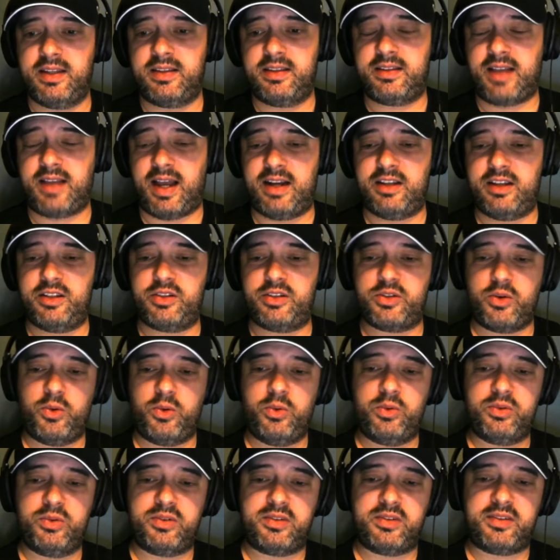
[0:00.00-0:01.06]
Dallas
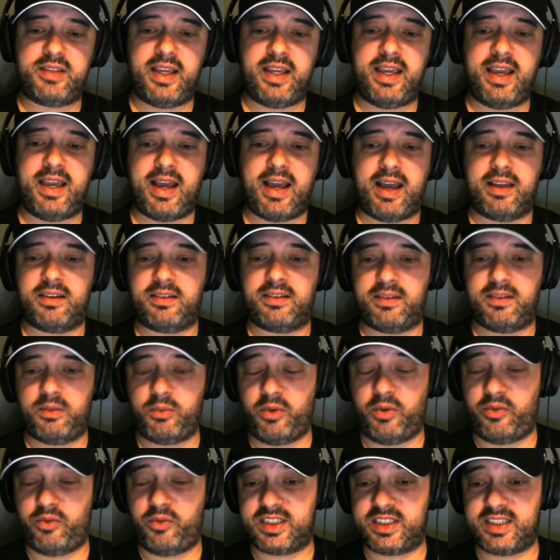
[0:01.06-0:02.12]
or Diaz.
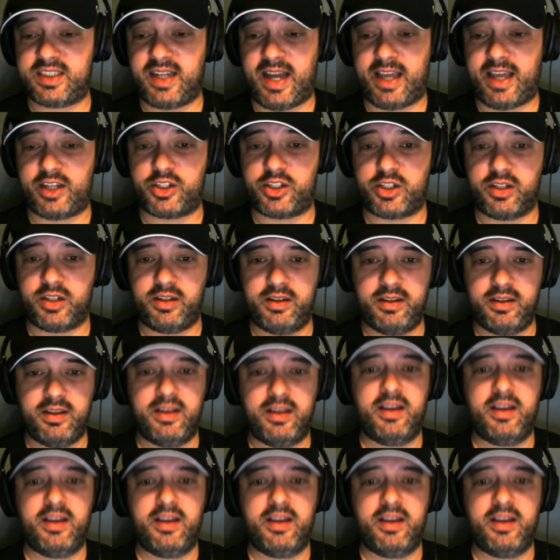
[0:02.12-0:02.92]
What for selection?